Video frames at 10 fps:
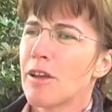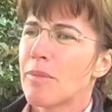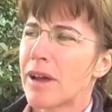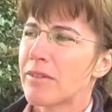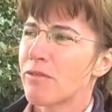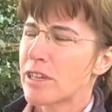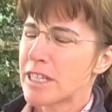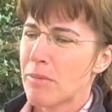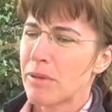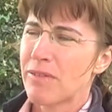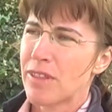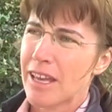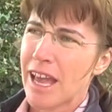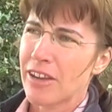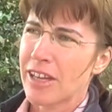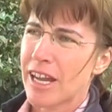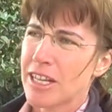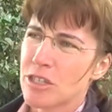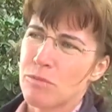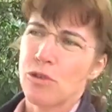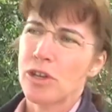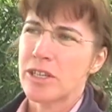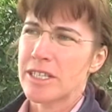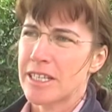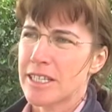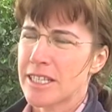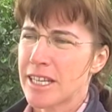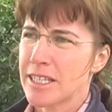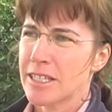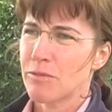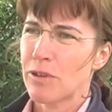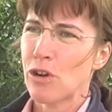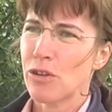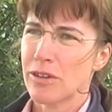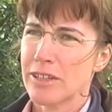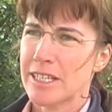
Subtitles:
but for example, if they're calculating some water use indices, we're not